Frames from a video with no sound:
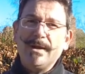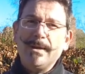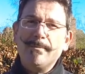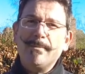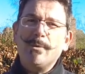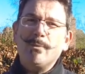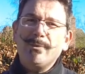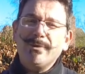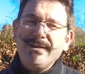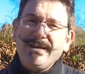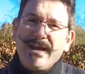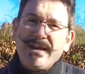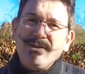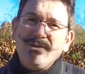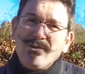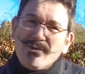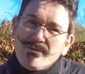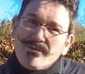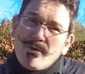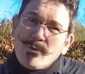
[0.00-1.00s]
but with the
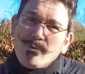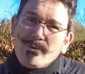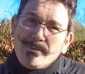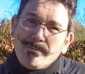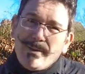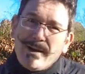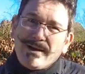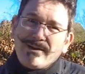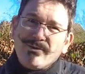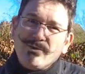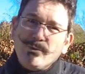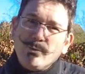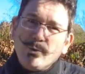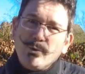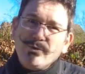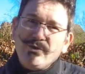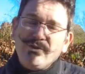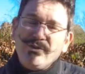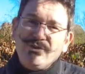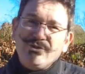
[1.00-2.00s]
ends folded back
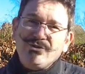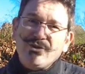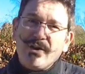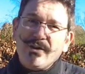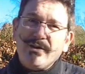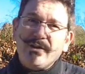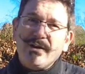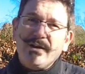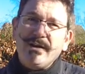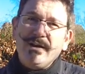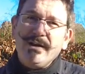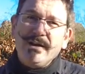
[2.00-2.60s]
towards each other.